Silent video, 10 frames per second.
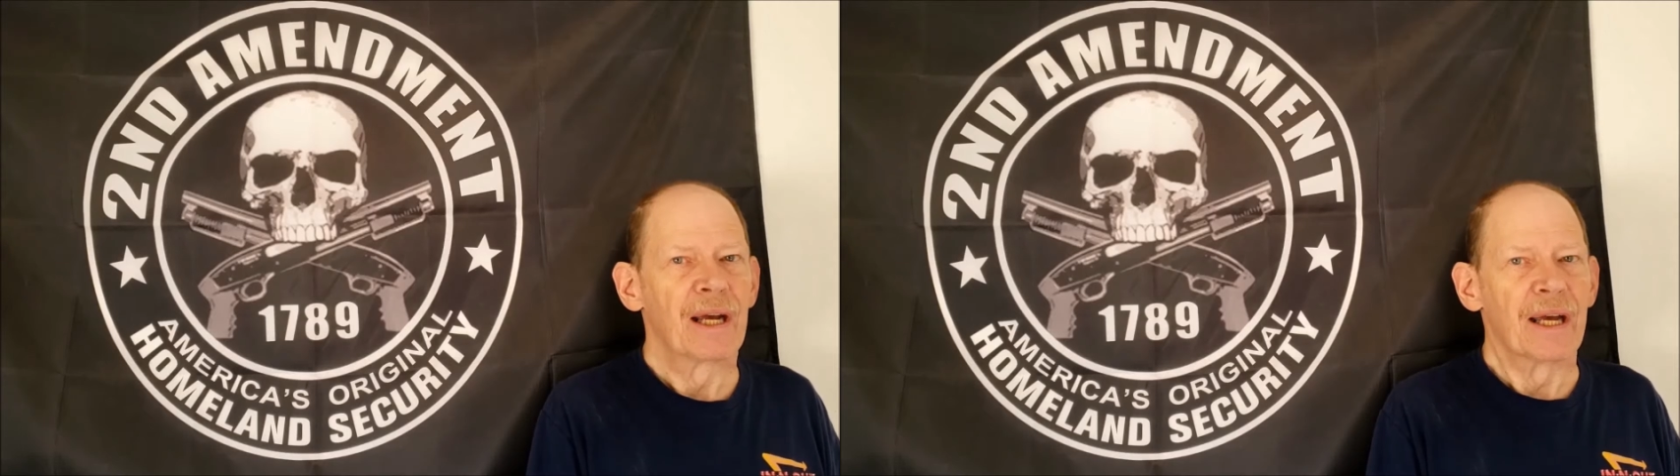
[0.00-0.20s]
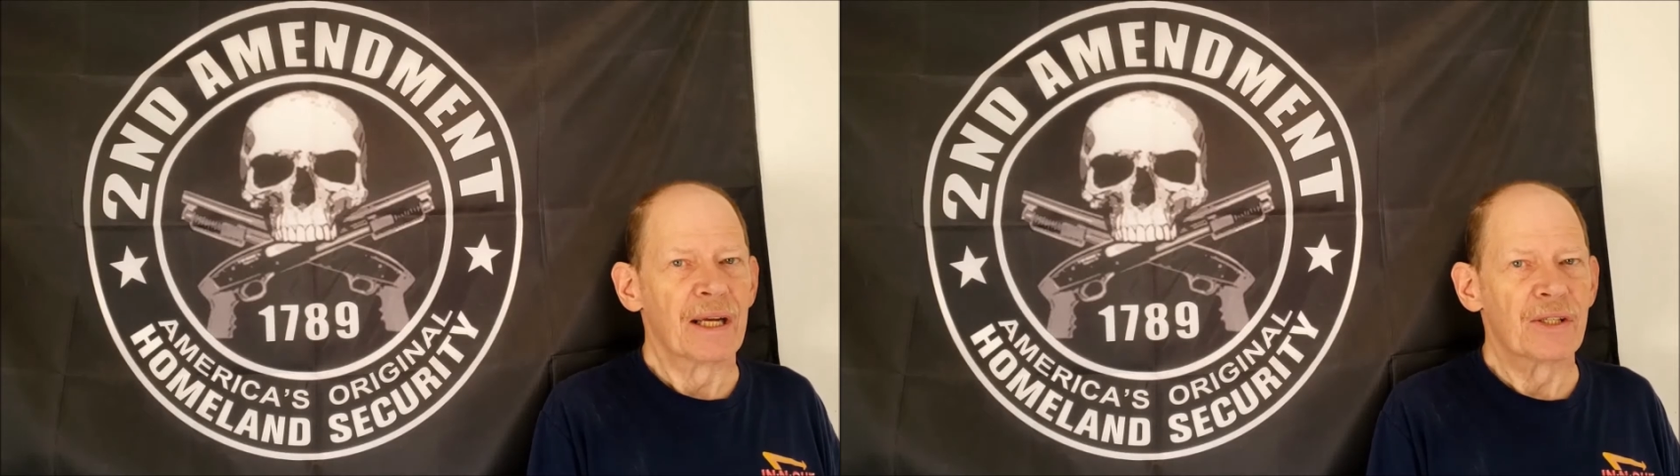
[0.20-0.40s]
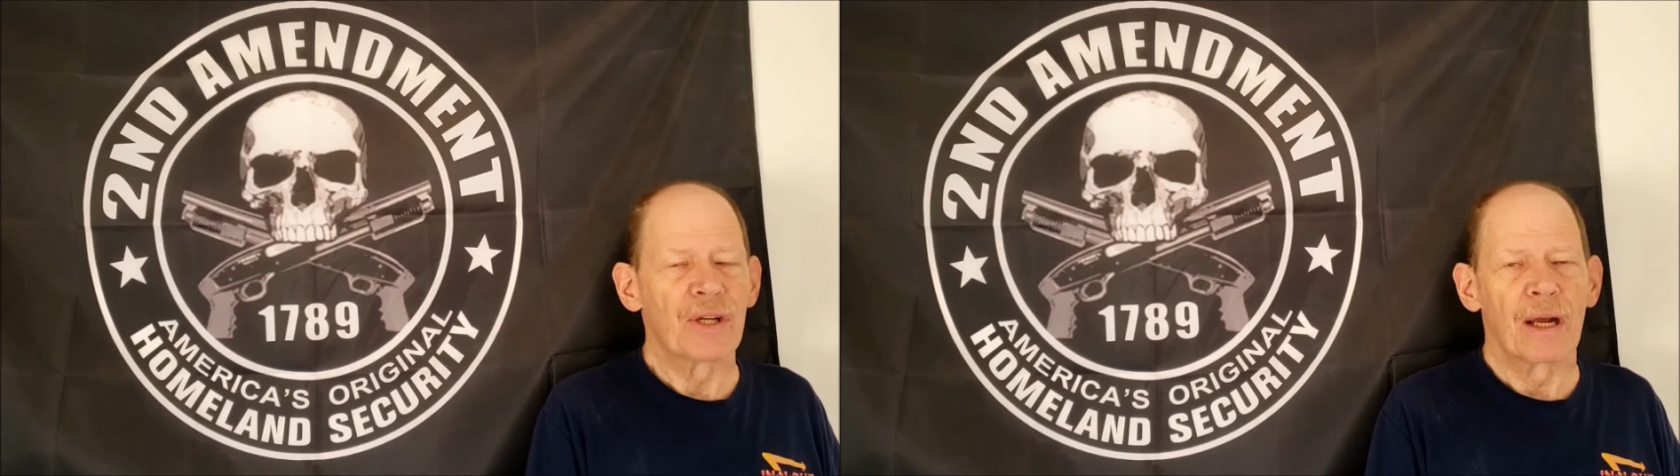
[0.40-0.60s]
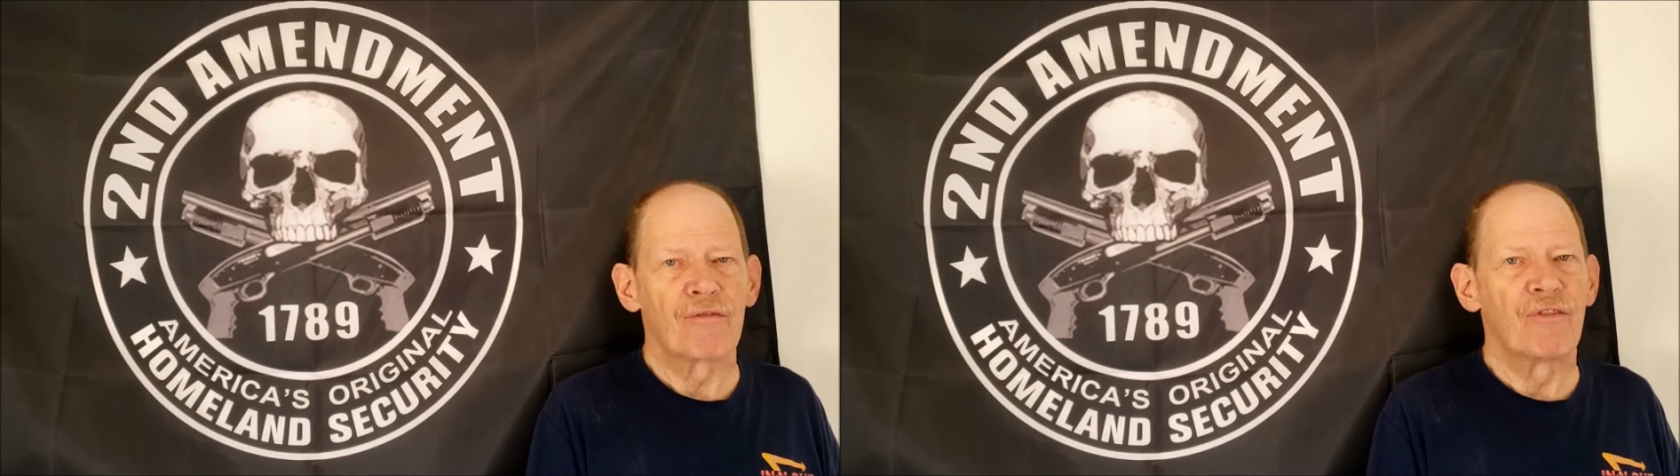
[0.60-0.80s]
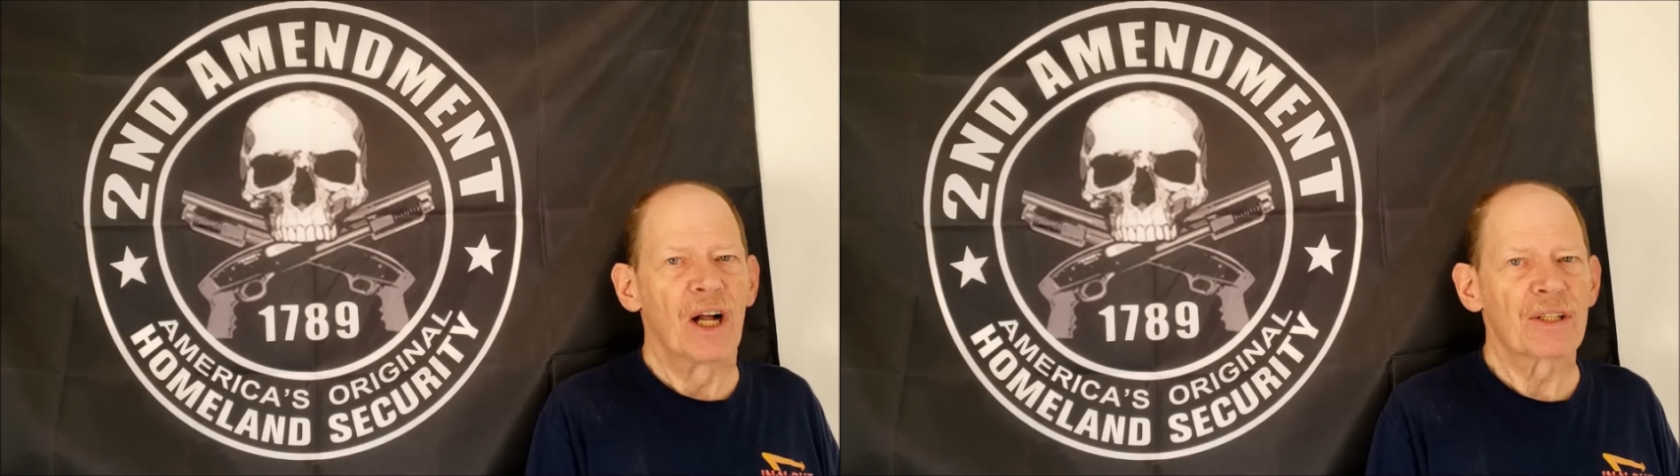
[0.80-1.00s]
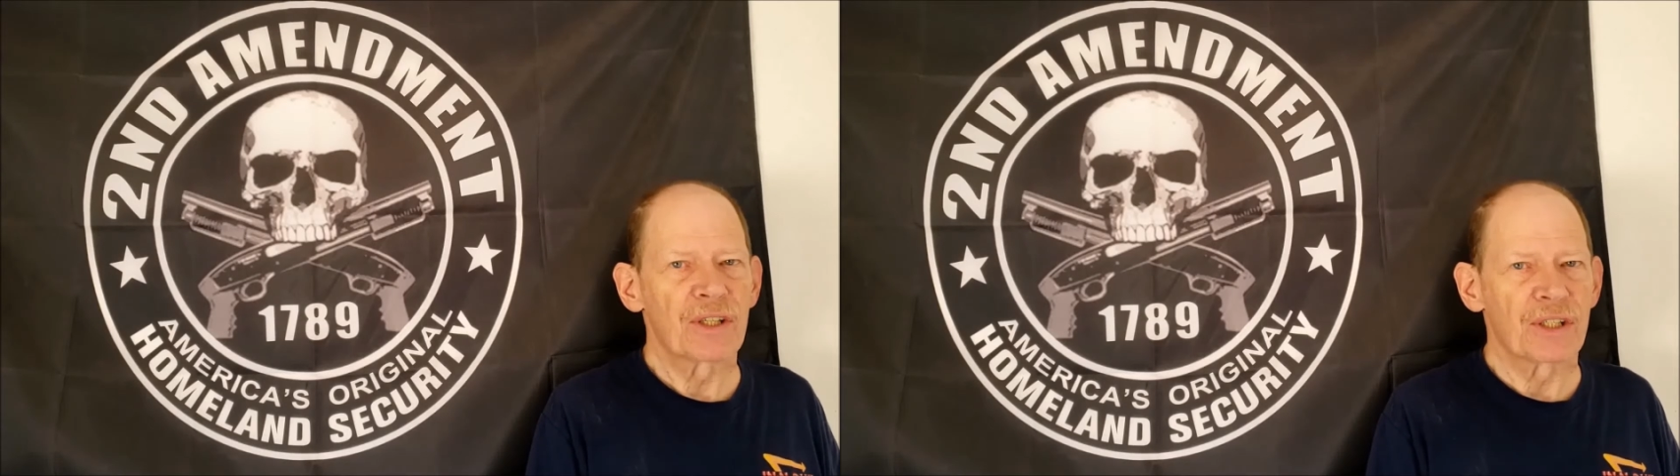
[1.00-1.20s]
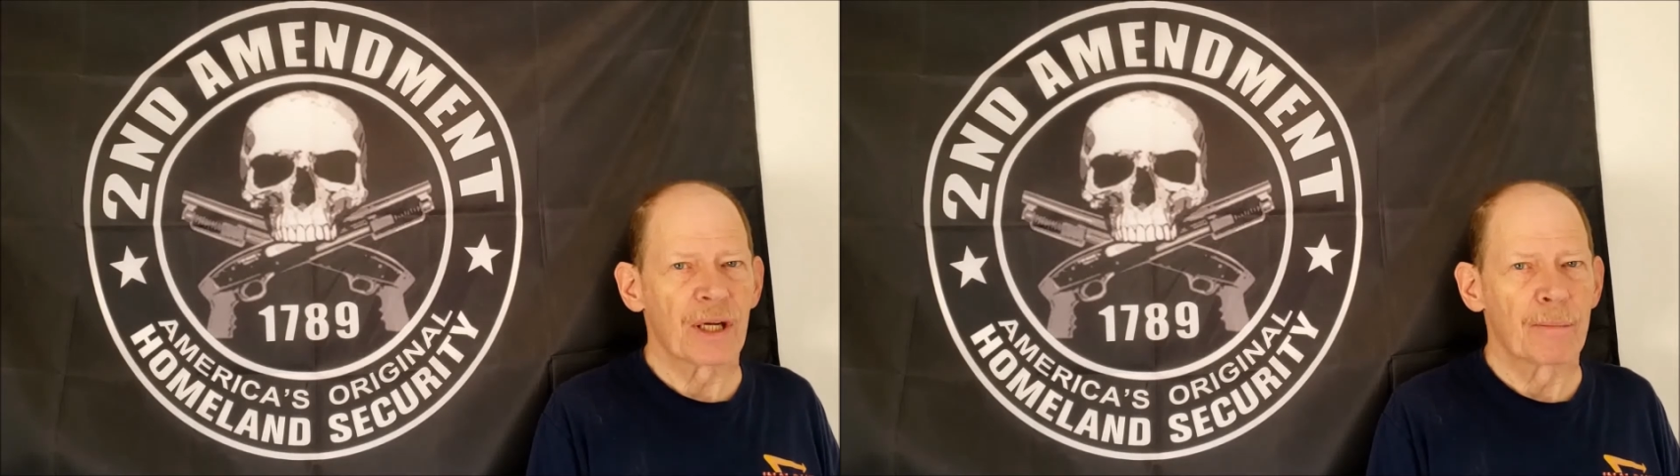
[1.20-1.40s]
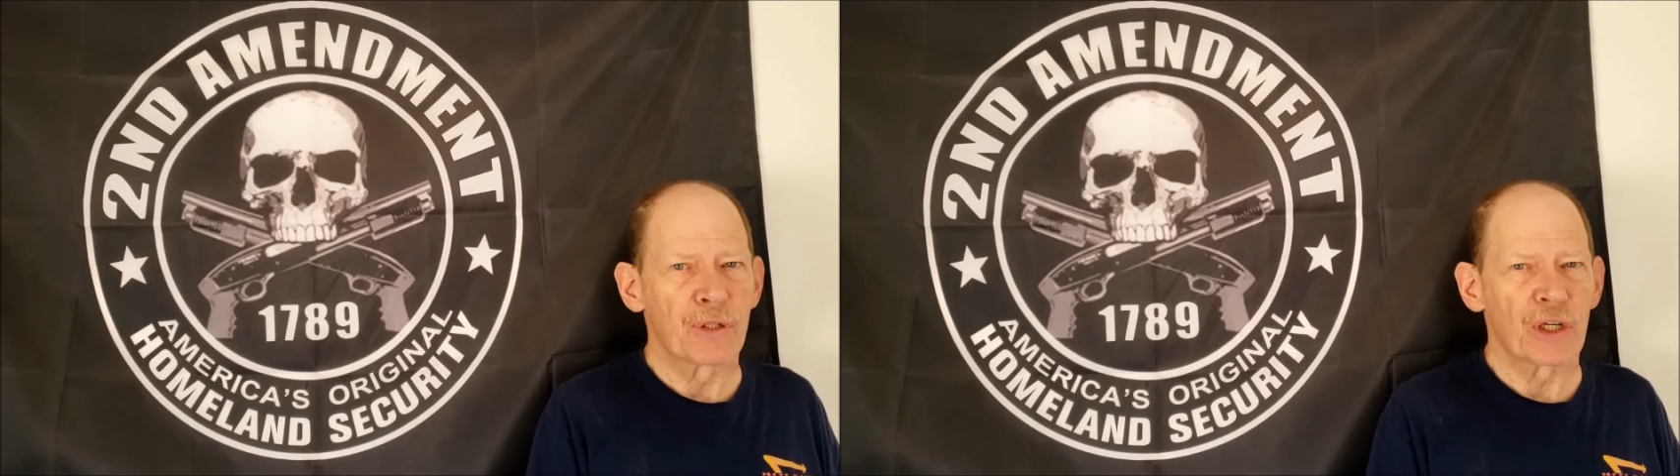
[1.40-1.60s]
is a false
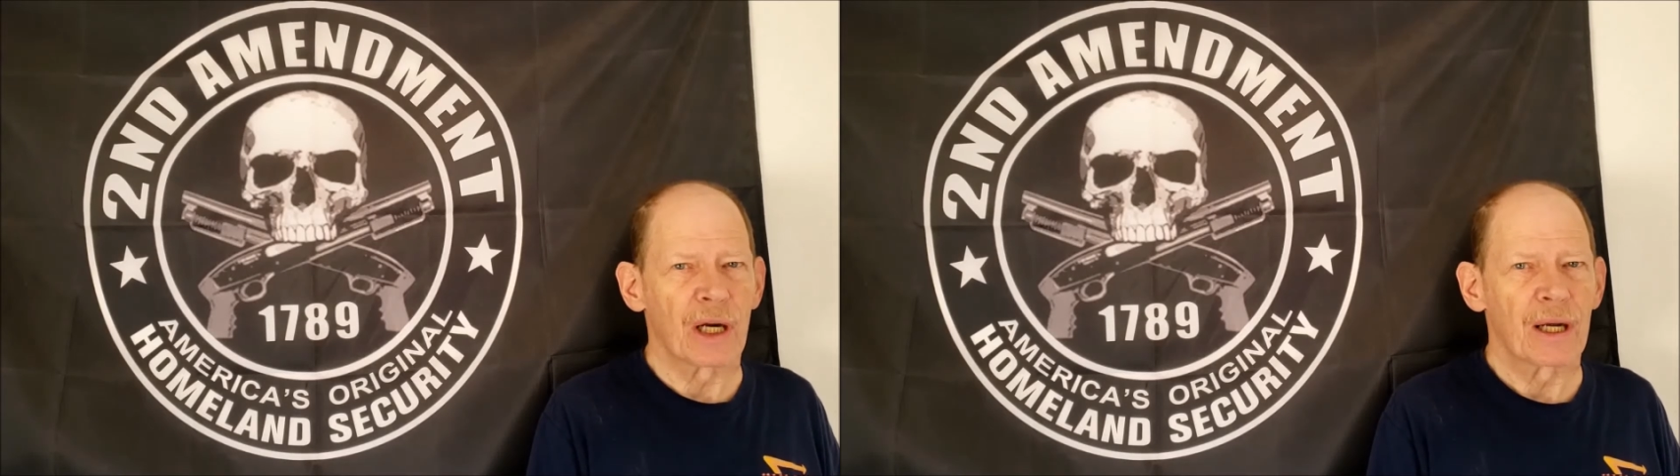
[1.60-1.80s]
assumption.